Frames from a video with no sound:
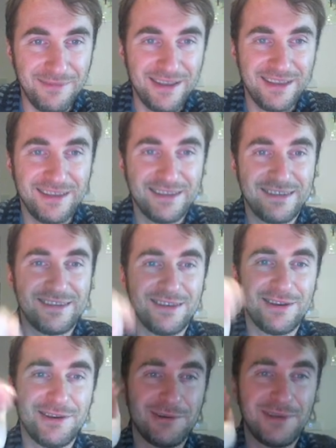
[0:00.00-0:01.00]

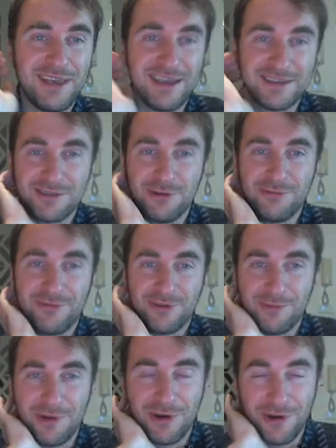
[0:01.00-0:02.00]
So yeah, so from
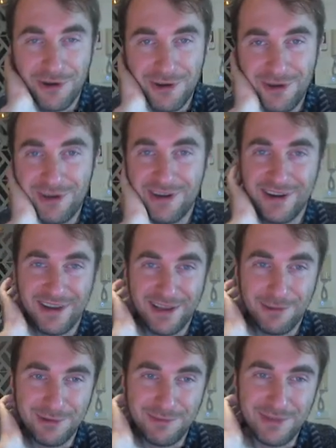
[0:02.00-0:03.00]
her, I
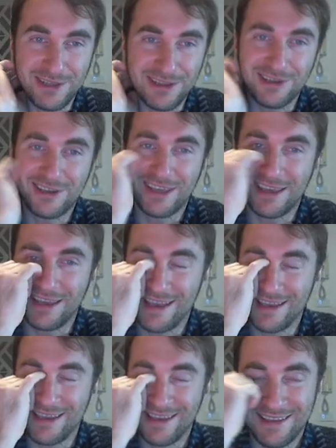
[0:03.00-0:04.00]
would be looking